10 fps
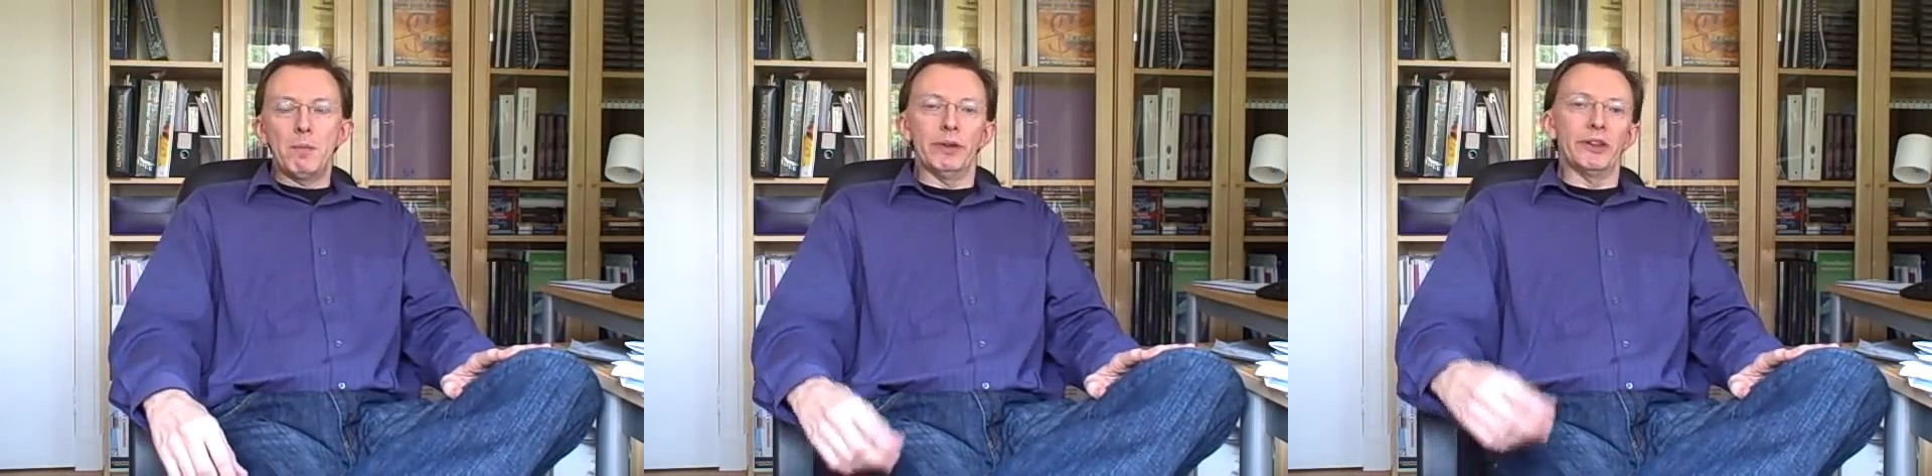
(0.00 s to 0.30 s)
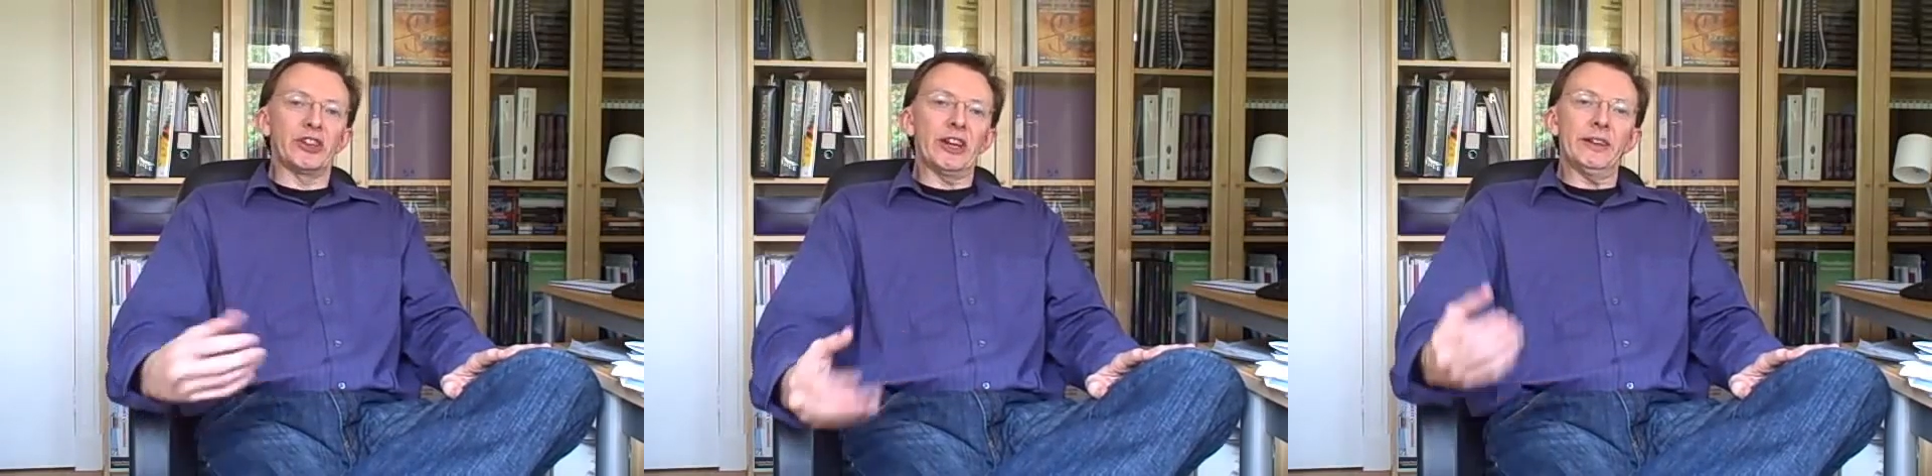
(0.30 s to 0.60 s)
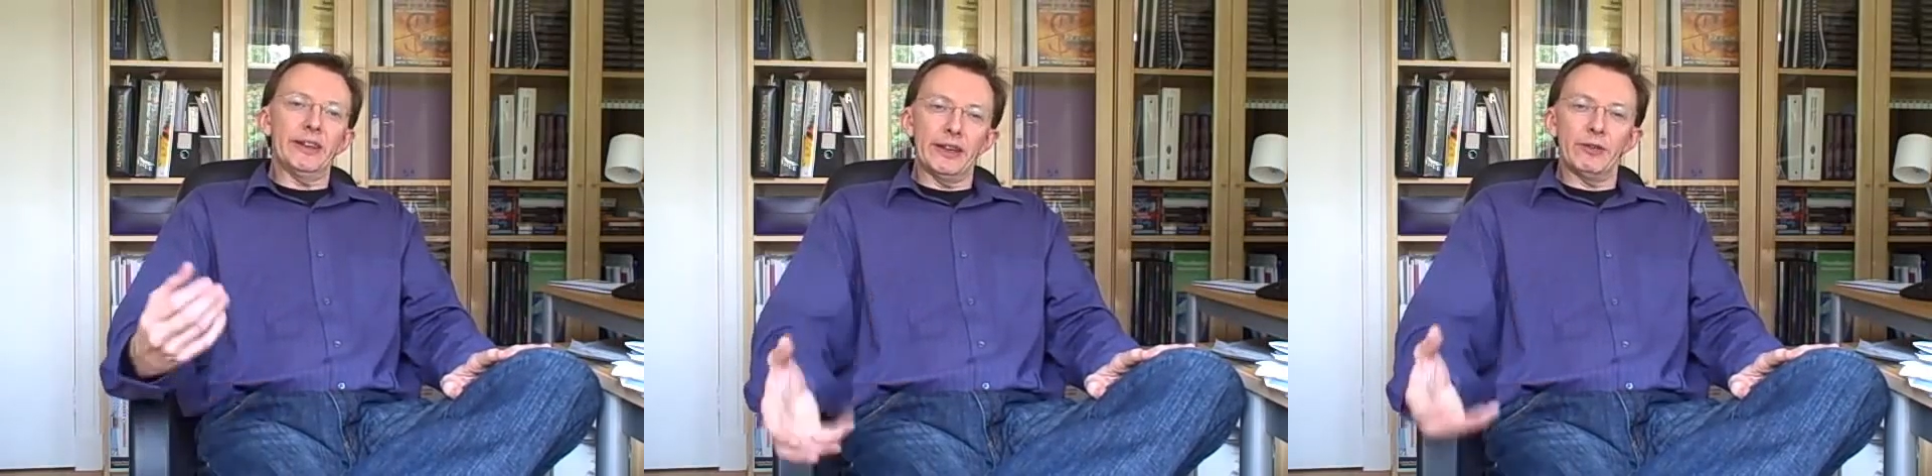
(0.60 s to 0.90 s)
but they
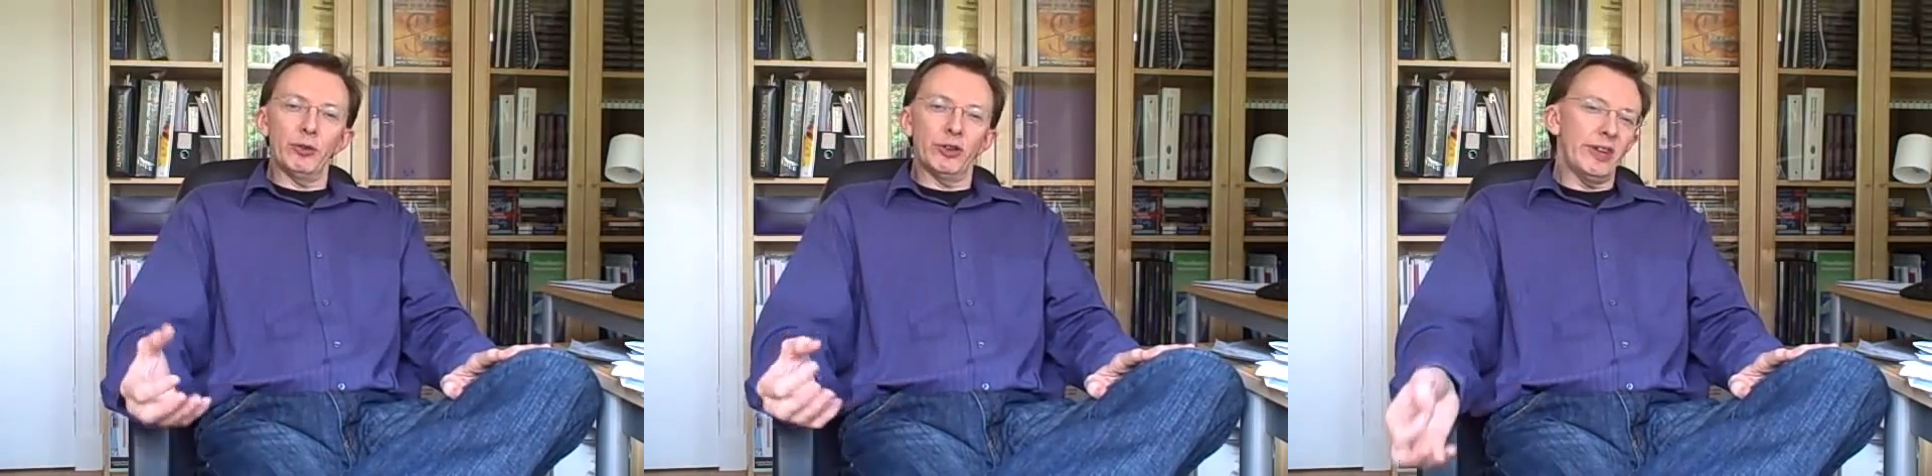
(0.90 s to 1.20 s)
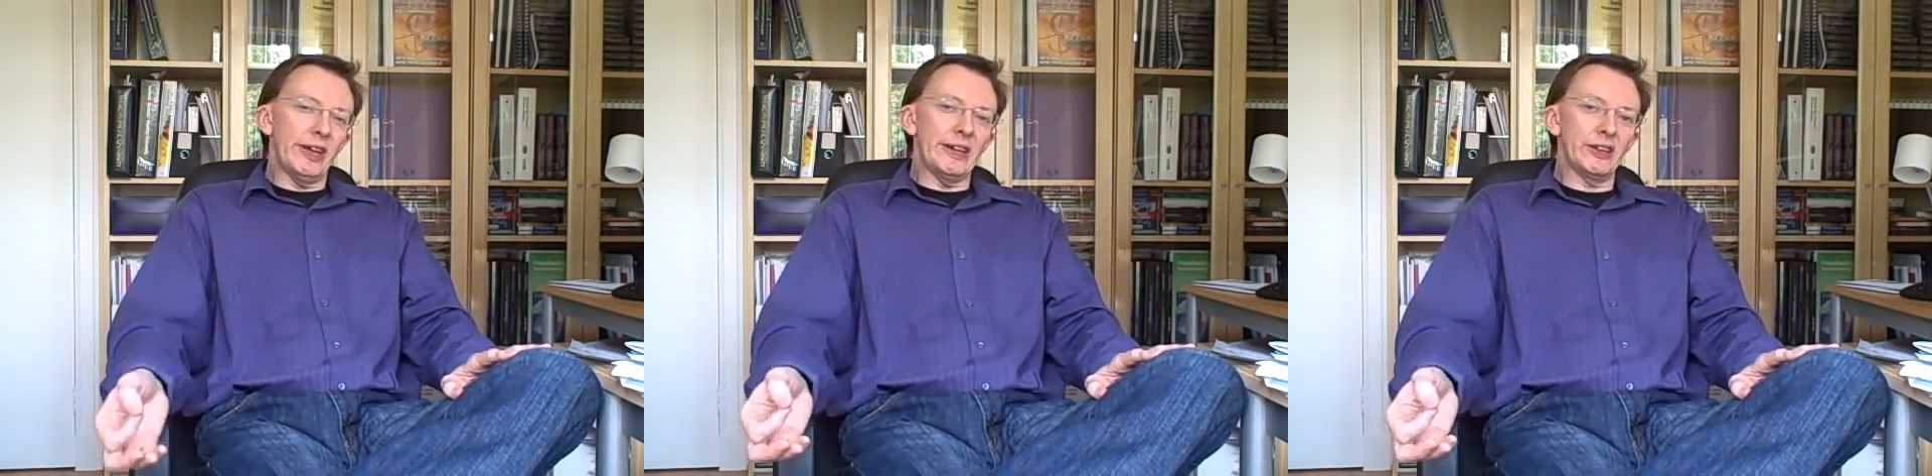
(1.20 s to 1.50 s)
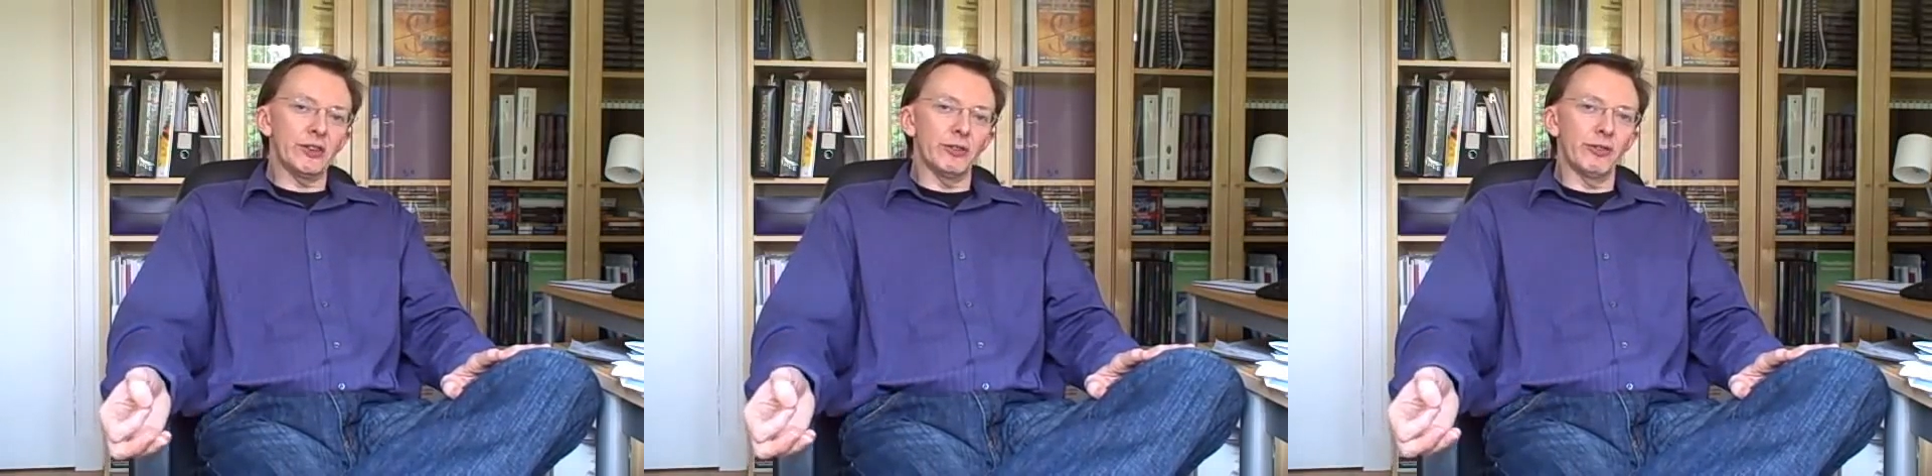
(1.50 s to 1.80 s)
certainly give you a
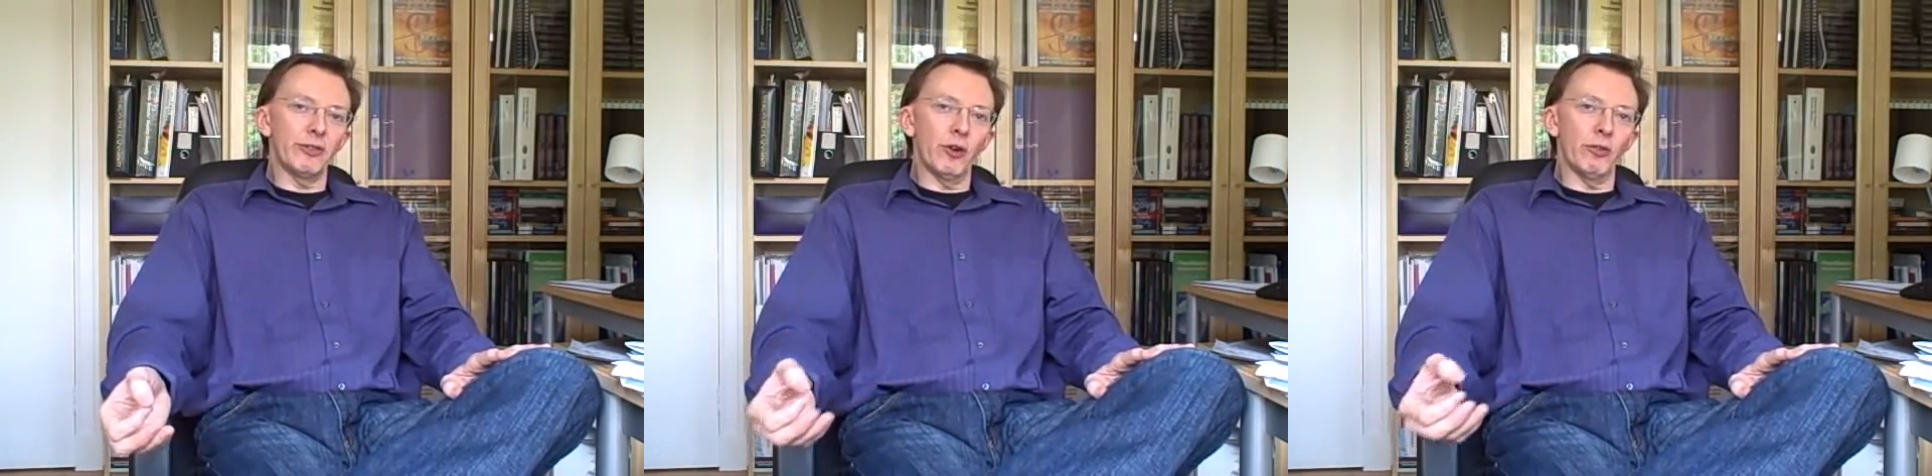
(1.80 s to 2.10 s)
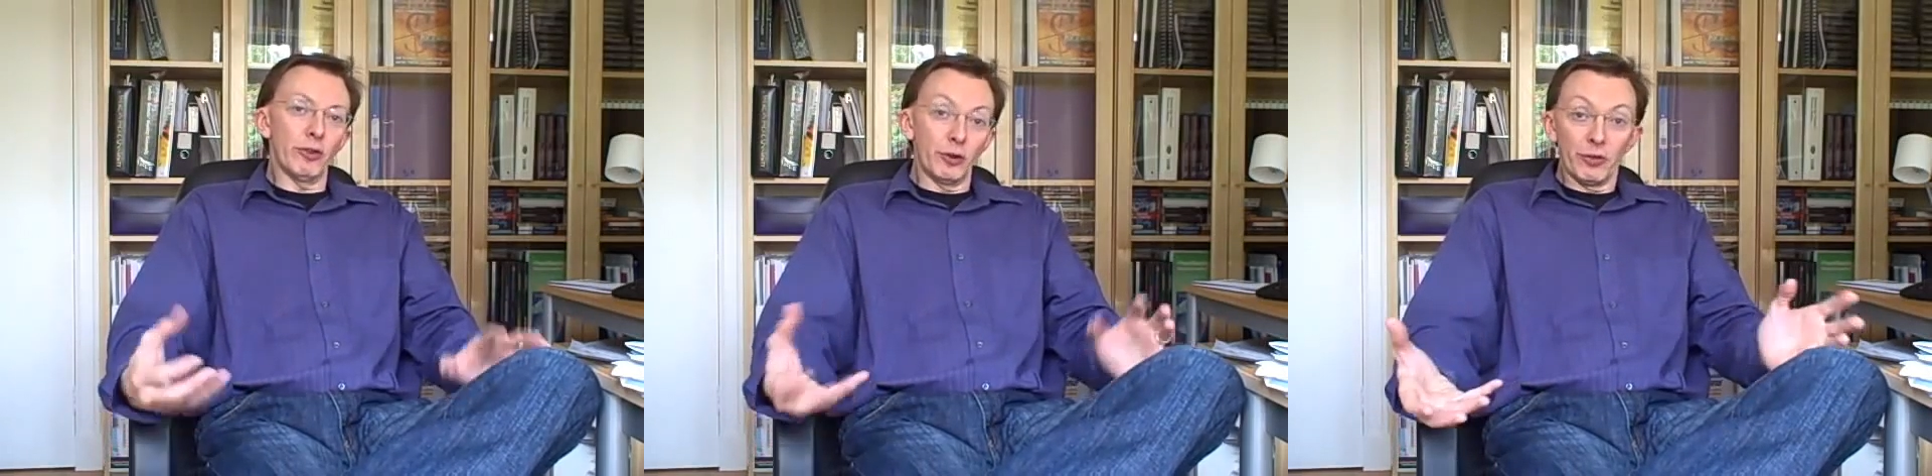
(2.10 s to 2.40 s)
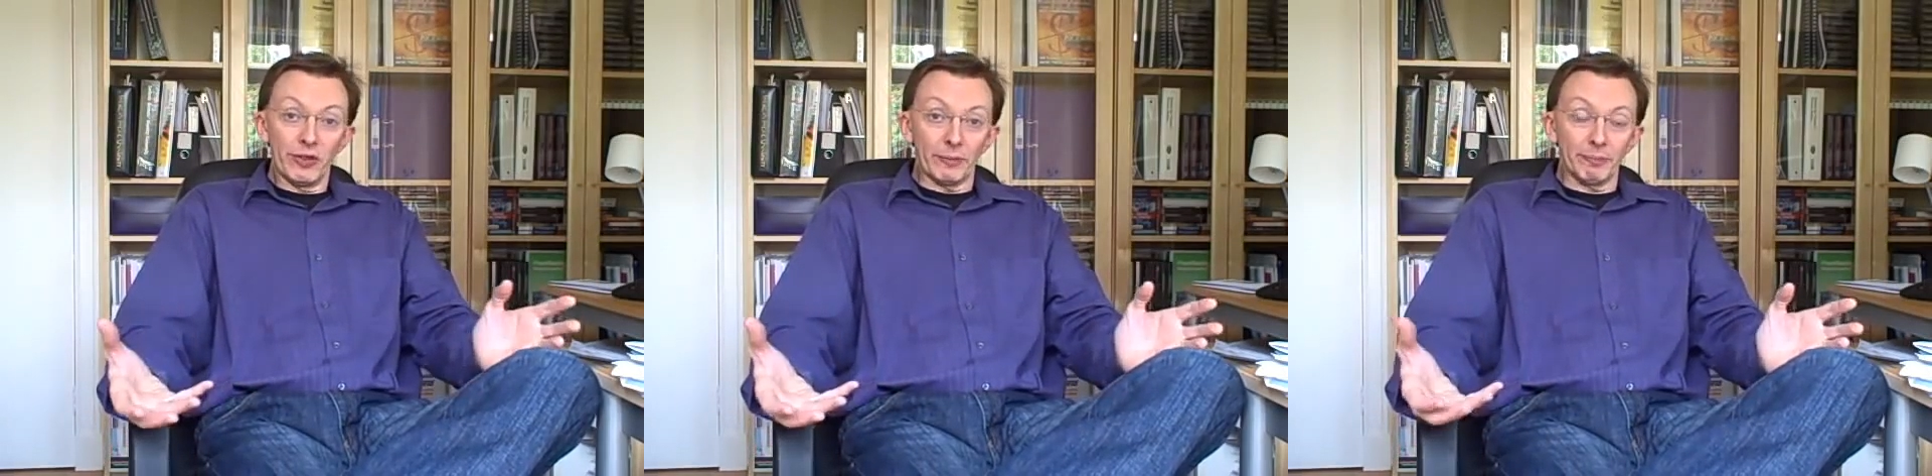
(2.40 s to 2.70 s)
taste of the
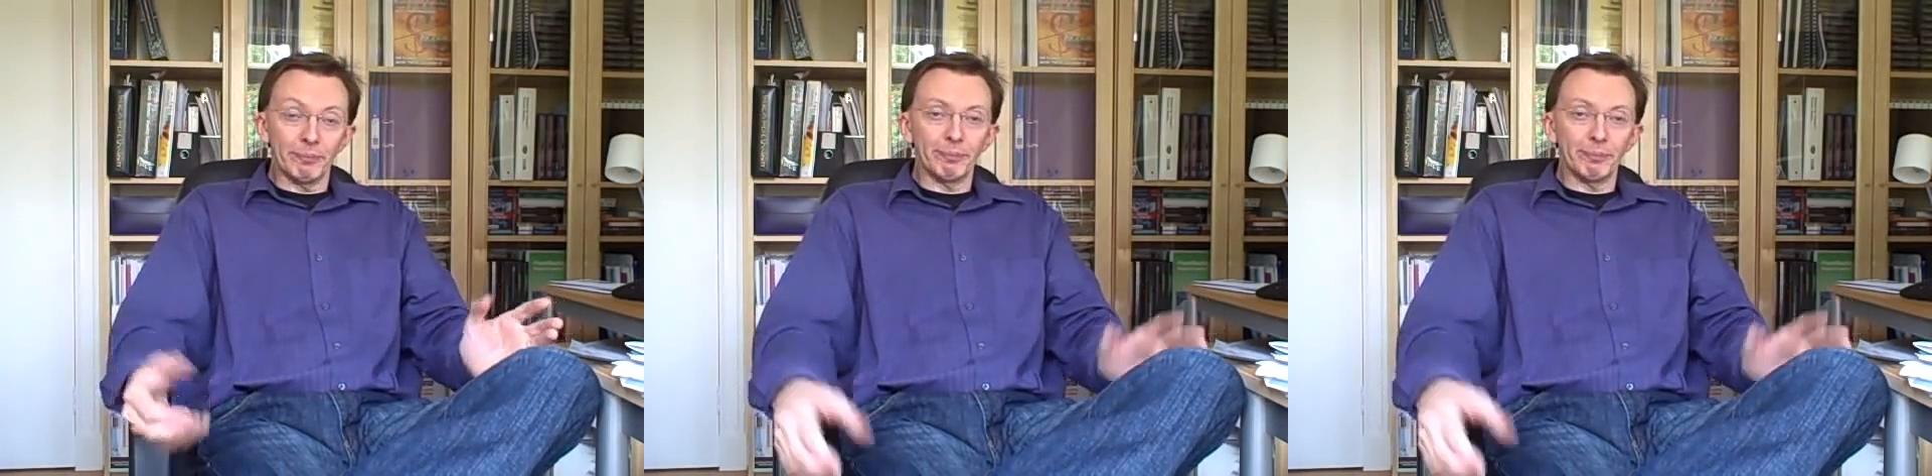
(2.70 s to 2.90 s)
real thing.